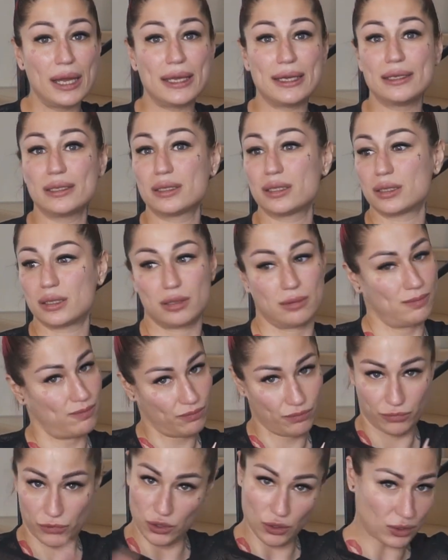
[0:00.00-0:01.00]
it's
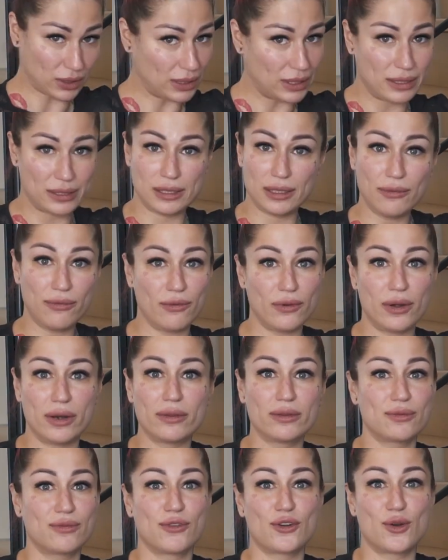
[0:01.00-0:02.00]
totally
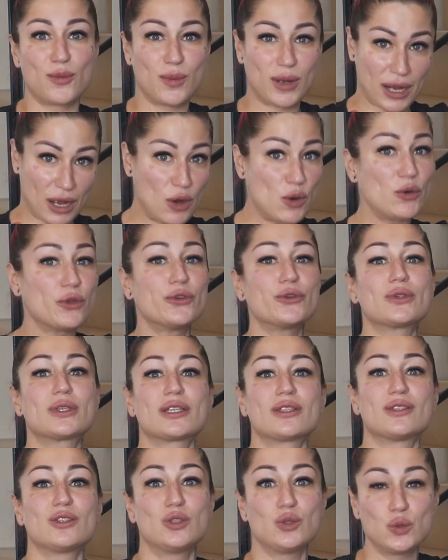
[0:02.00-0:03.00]
different from how you
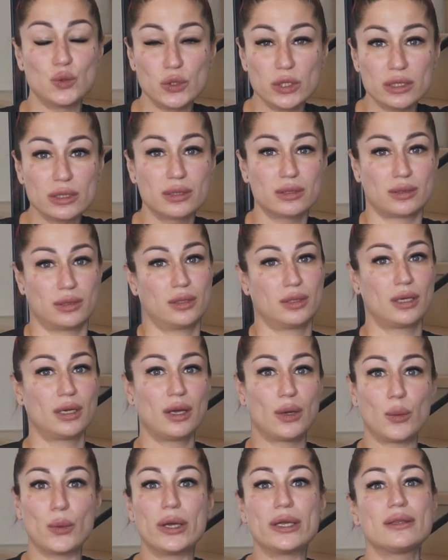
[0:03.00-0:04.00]
can do it
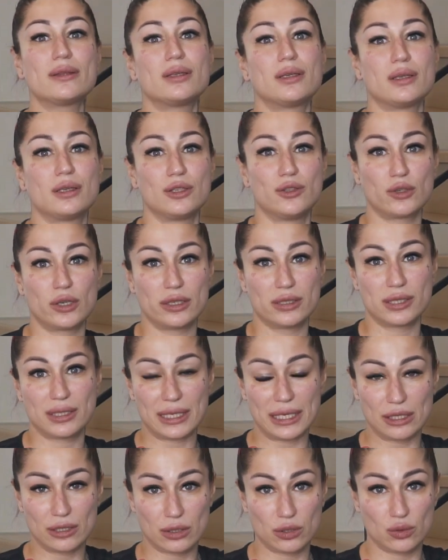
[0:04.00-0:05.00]
when you
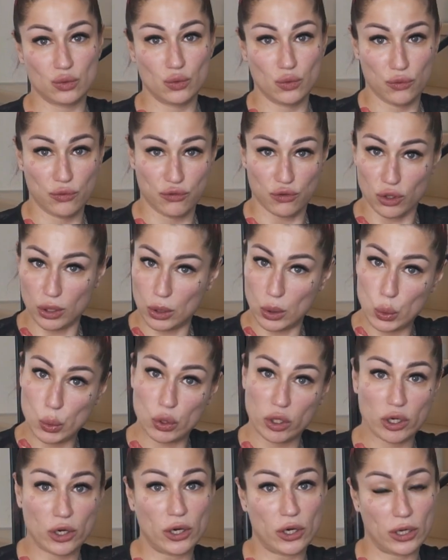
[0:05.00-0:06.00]
start to follow
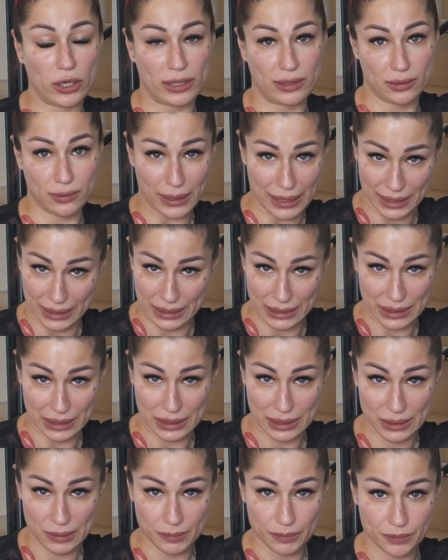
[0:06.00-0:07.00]
her
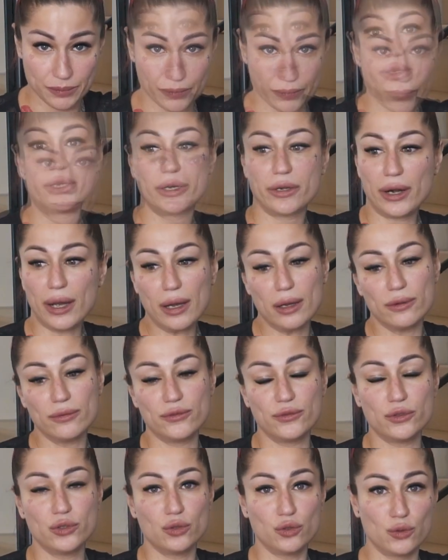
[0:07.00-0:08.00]
advices. There are a
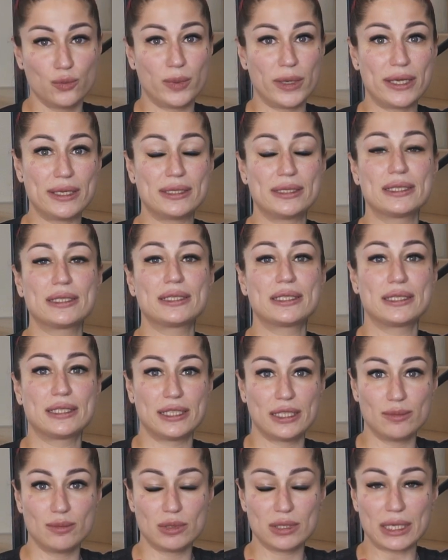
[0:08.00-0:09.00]
few basic
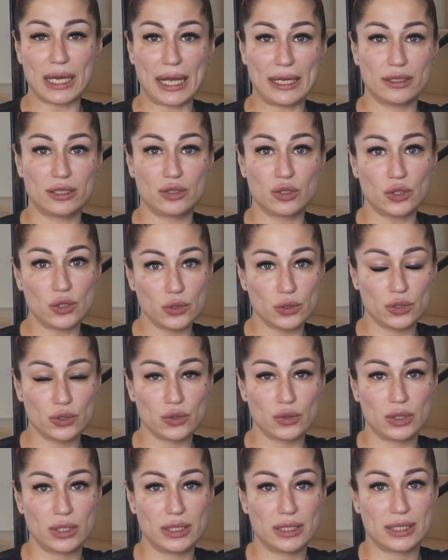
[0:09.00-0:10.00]
schemes. I told
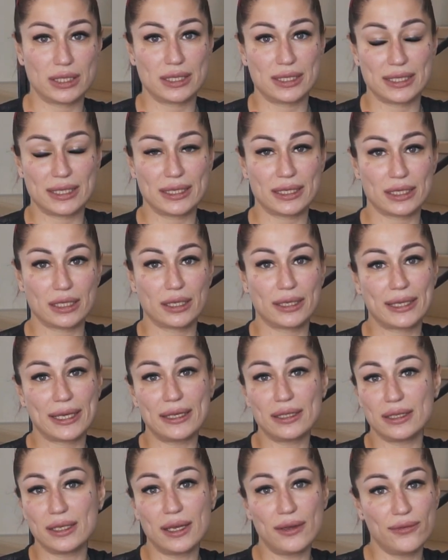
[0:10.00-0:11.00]
you this is a
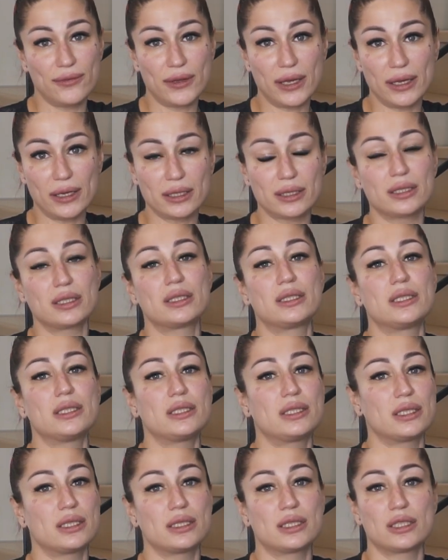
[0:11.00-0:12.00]
cat effect,
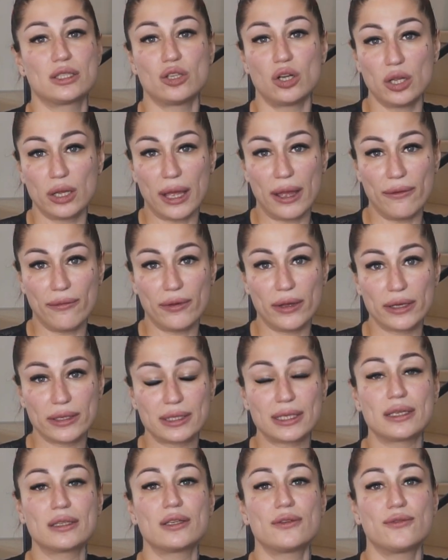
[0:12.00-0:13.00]
this is a doll
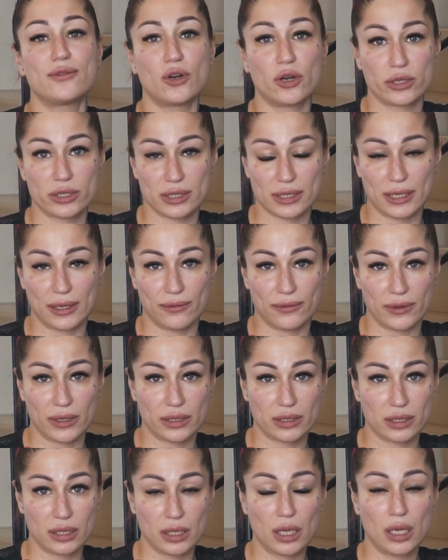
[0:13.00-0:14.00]
effect, and a fox
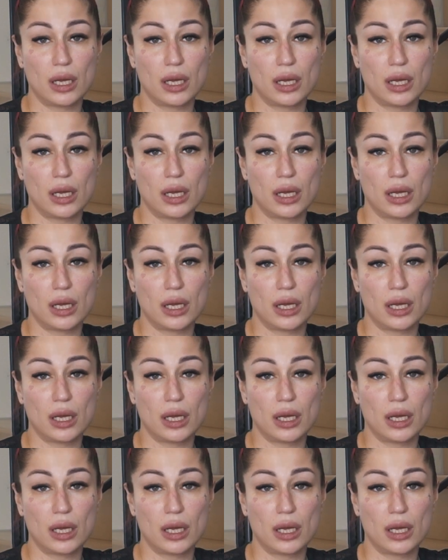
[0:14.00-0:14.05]
effect.